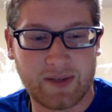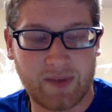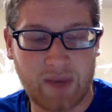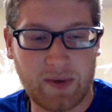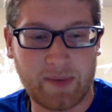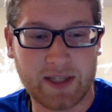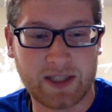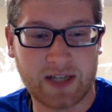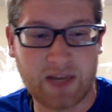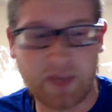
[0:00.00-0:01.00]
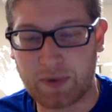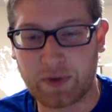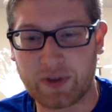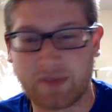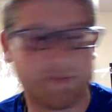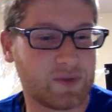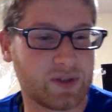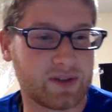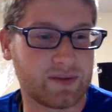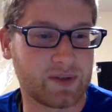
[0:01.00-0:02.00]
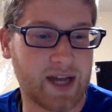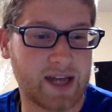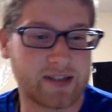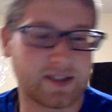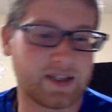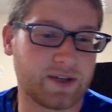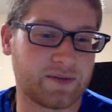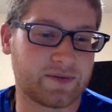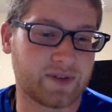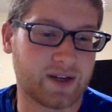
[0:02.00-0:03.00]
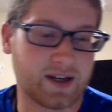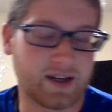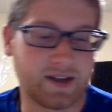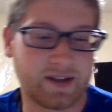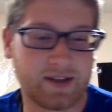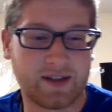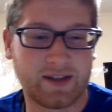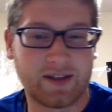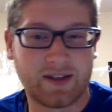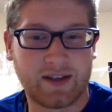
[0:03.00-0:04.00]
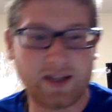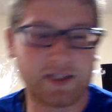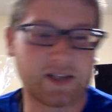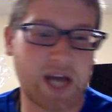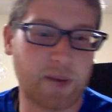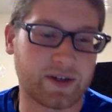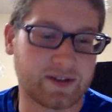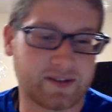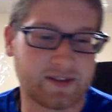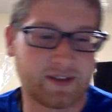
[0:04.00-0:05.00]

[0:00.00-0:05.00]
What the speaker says: Maybe my Instagram people will ask if, Instagrammers,